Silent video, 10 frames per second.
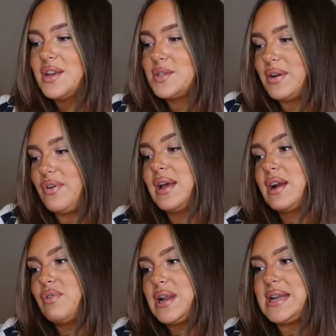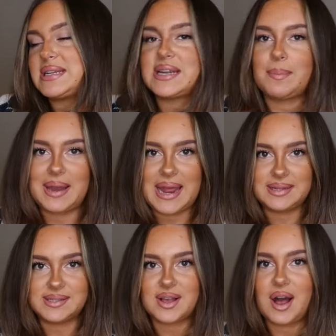So I felt like I really needed a
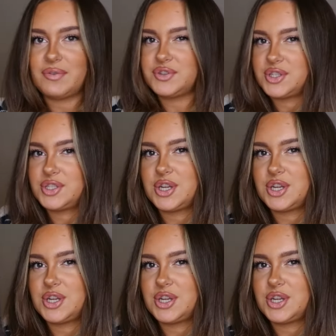plain scarf just